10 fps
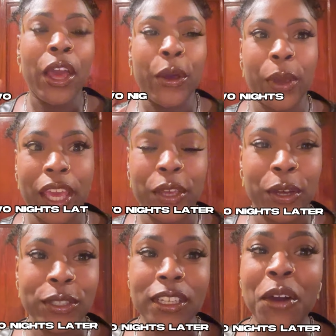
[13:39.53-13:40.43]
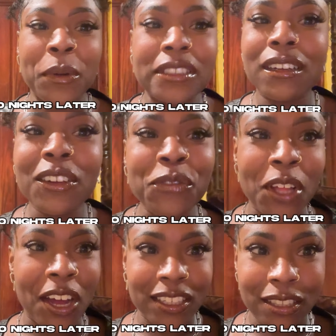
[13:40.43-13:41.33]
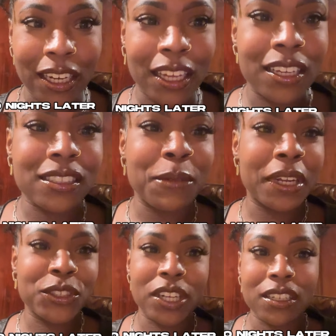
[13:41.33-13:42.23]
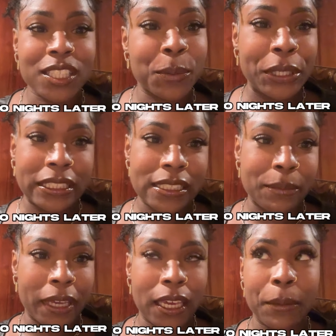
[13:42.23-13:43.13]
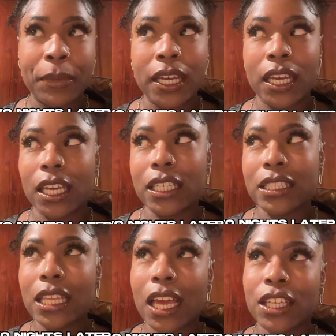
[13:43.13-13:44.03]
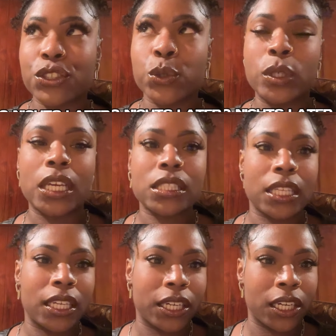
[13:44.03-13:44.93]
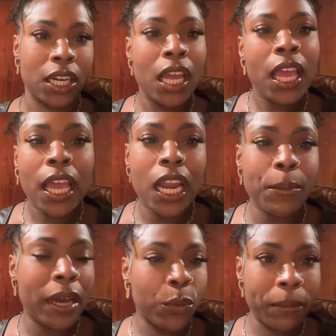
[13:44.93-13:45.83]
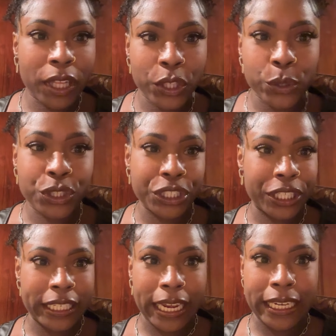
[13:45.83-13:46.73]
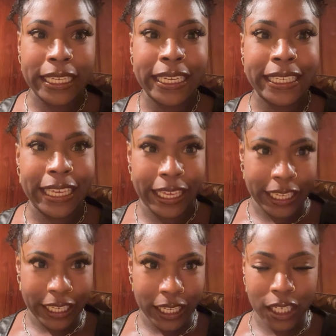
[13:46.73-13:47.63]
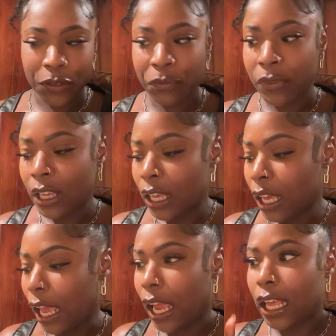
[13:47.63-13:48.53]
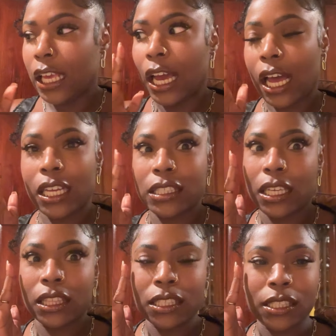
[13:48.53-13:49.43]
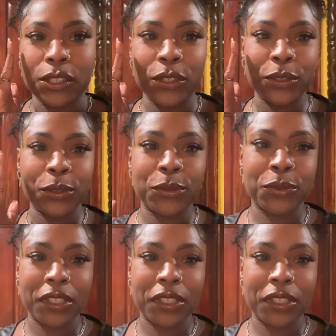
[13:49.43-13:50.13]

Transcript: Okay, y'all, so I wasn't gonna vlog today because I'm not trying to exploit this man, but it's like 2 days later and I'm out with my little sugar daddy again, and he got us at this little,